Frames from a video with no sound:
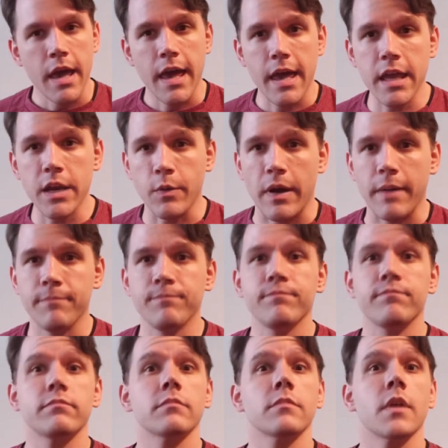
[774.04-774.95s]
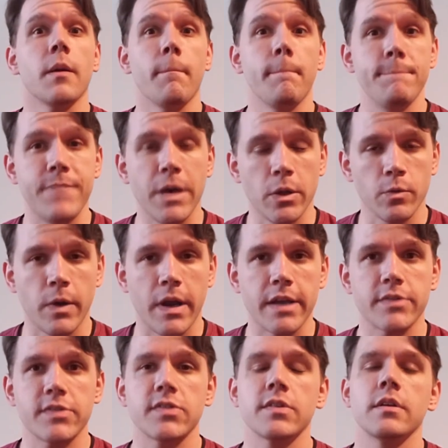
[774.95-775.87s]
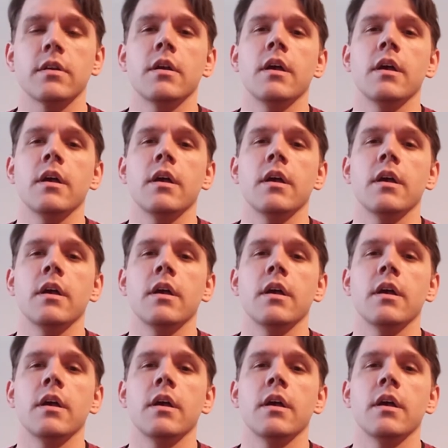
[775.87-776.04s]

Anyway, belt ranks.